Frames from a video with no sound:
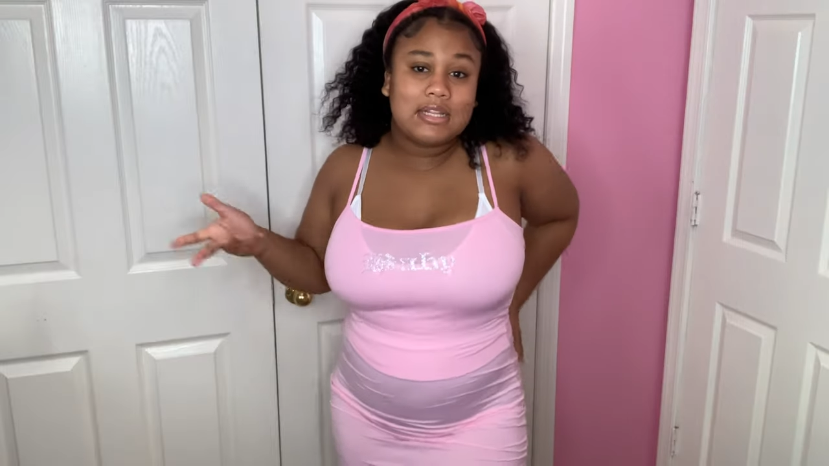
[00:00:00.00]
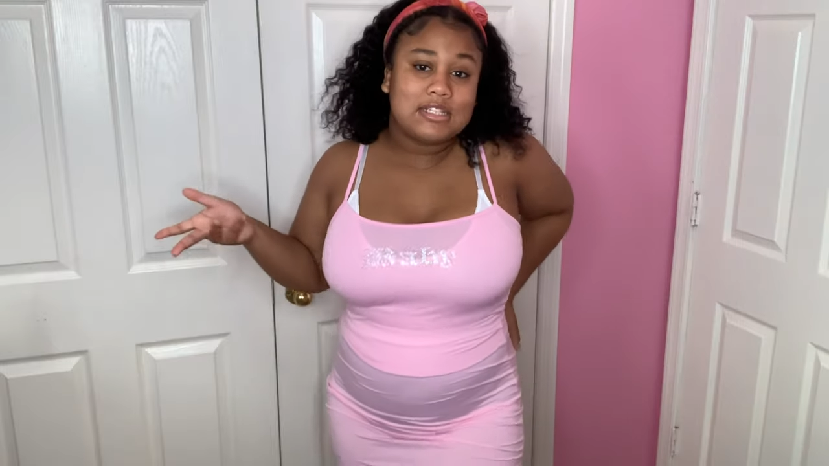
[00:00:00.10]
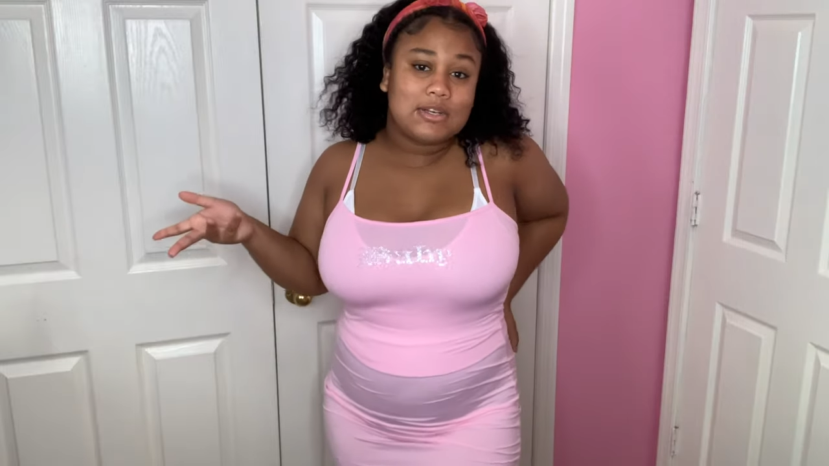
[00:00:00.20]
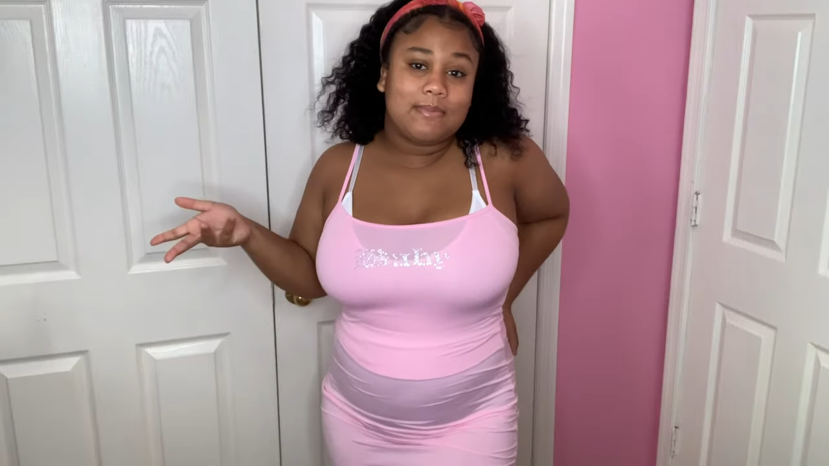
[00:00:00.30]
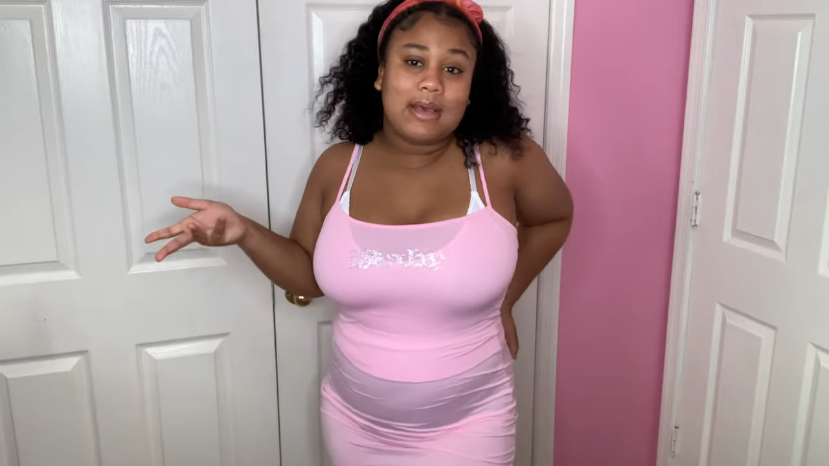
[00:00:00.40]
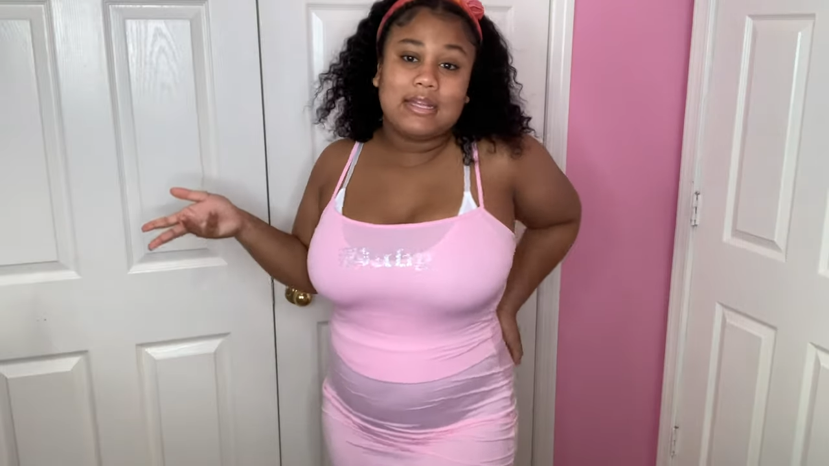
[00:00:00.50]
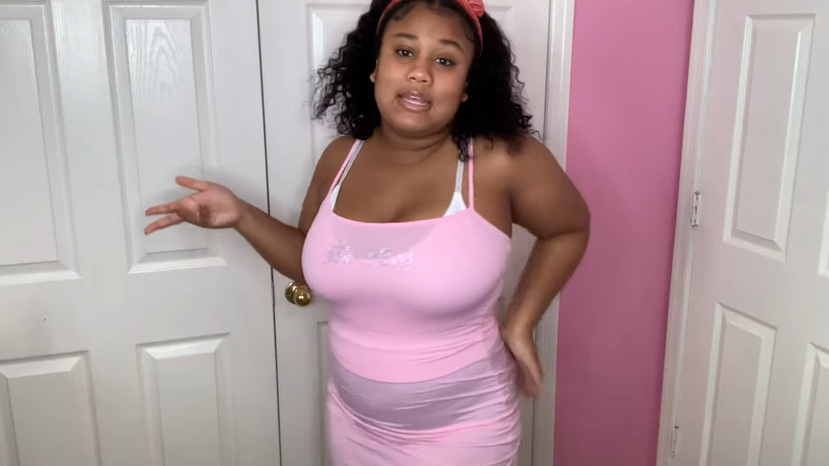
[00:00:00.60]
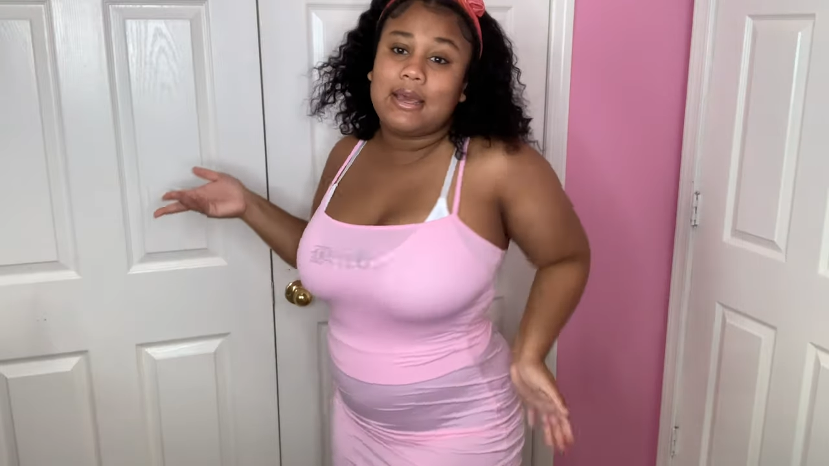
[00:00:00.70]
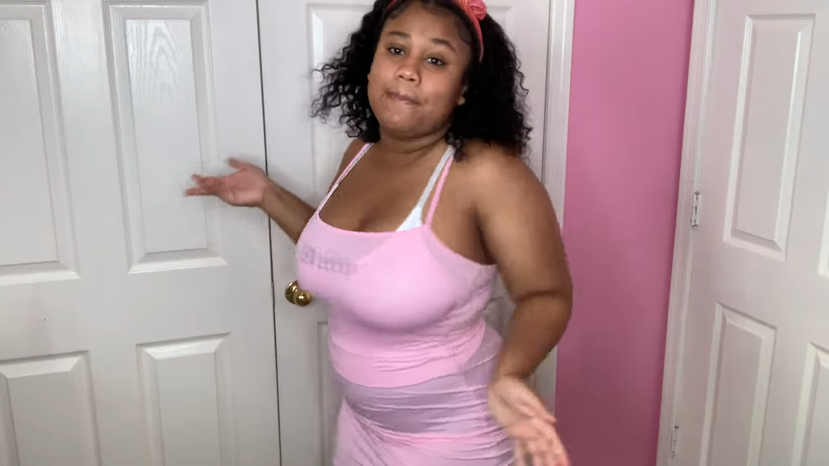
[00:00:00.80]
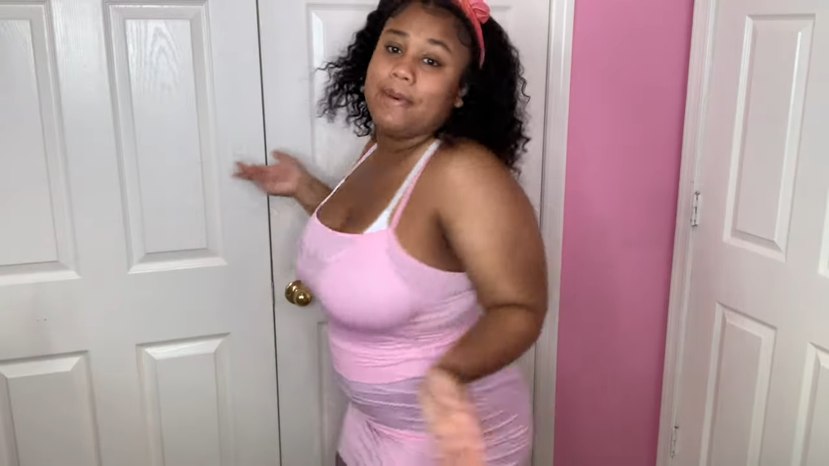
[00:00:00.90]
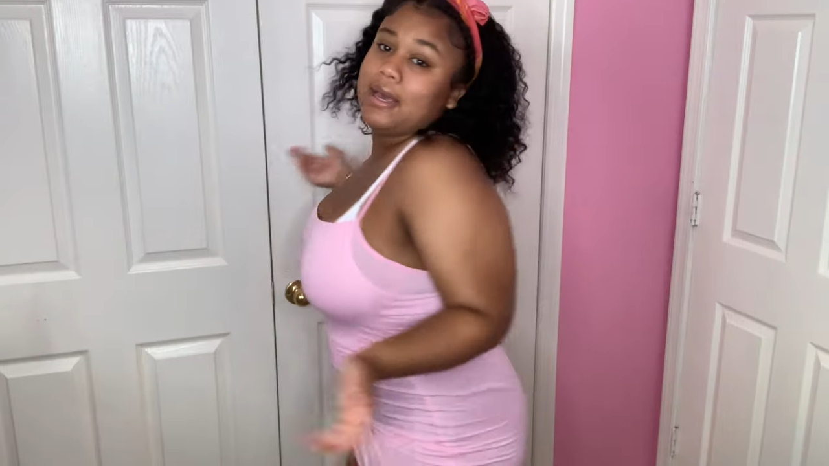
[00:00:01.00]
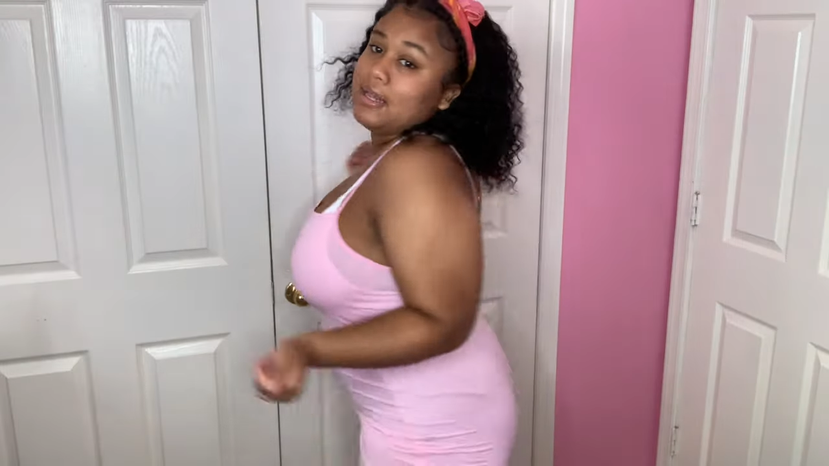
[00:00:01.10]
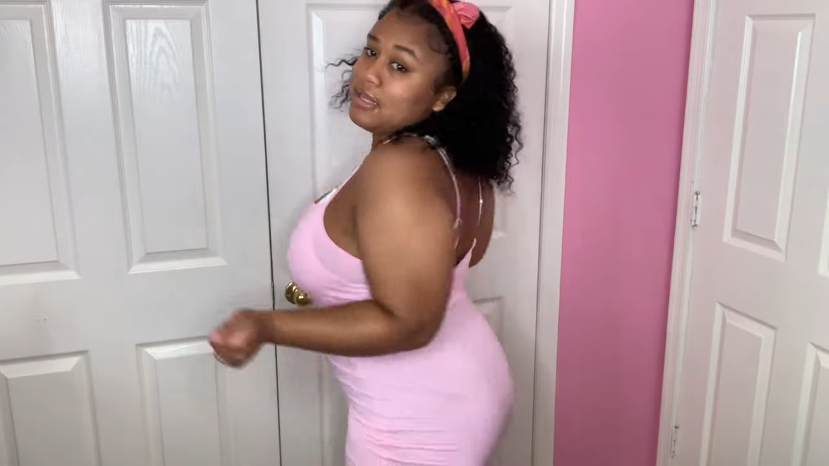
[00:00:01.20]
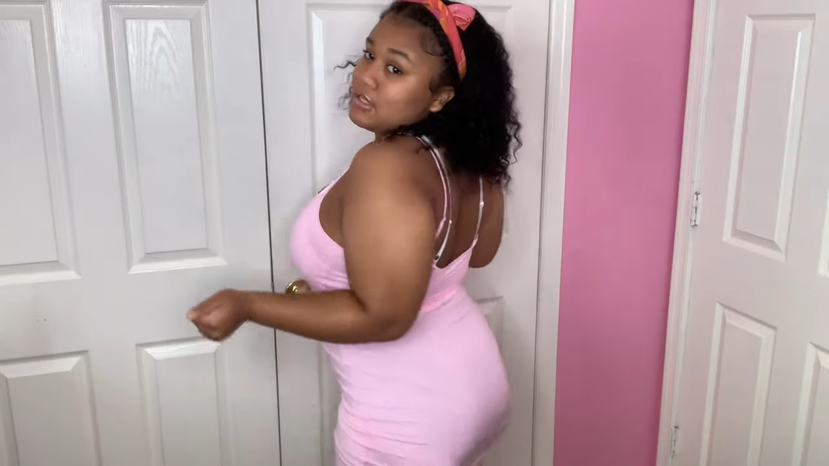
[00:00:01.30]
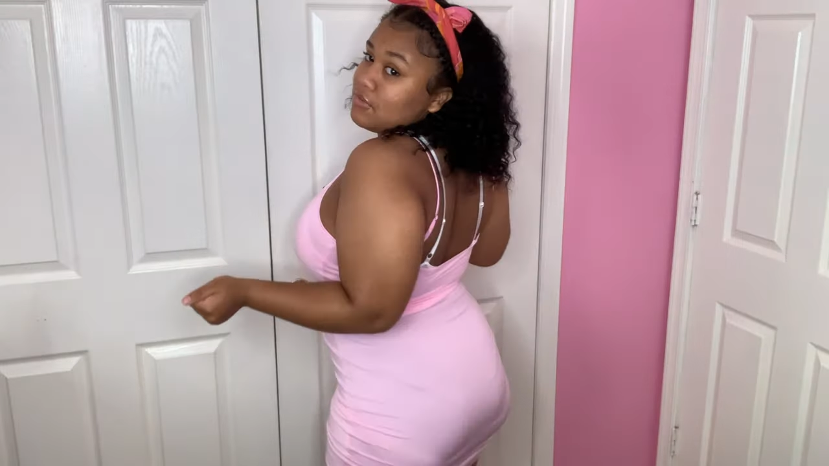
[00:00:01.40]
Don't mind it. It looks